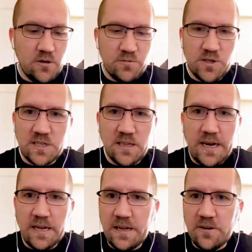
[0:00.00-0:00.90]
just a
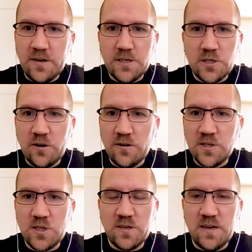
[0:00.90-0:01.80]
lay leader at a
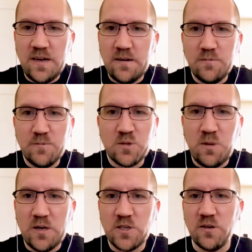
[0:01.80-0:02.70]
church,
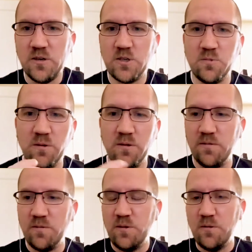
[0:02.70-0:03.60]
small church. We
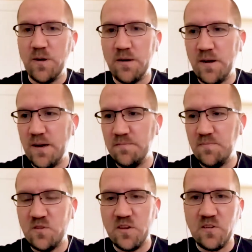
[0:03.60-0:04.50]
were right around
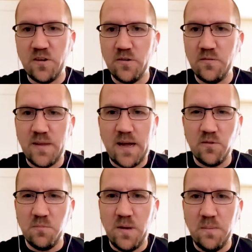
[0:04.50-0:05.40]

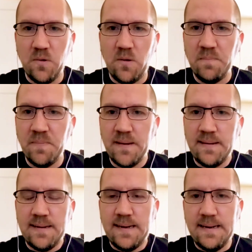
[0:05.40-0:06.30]
600,000 people.
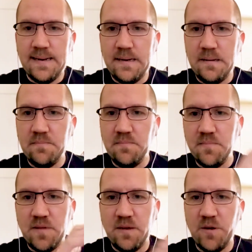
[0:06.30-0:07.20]

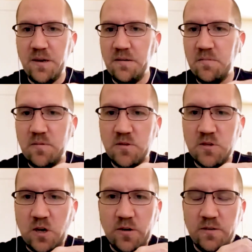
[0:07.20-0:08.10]
Then we
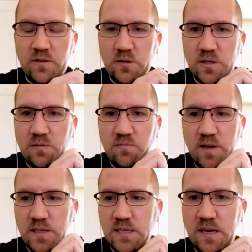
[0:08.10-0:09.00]
started doing some
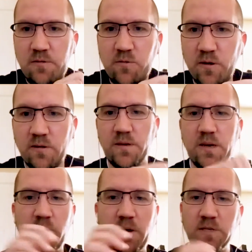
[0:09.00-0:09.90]
fun stuff where,
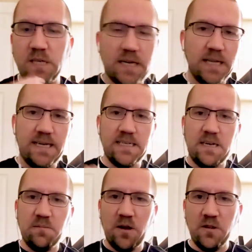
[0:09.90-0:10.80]
I was on the clean
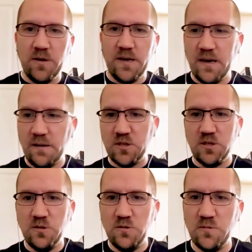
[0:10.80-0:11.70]
team all the way up
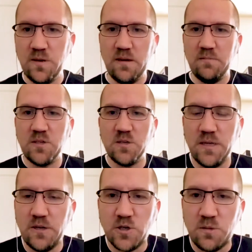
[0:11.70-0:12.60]
to some
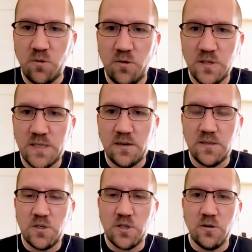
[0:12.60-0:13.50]
leadership roles there at
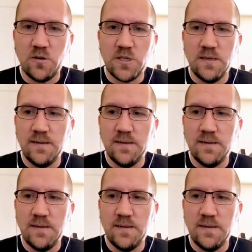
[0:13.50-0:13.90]
the church.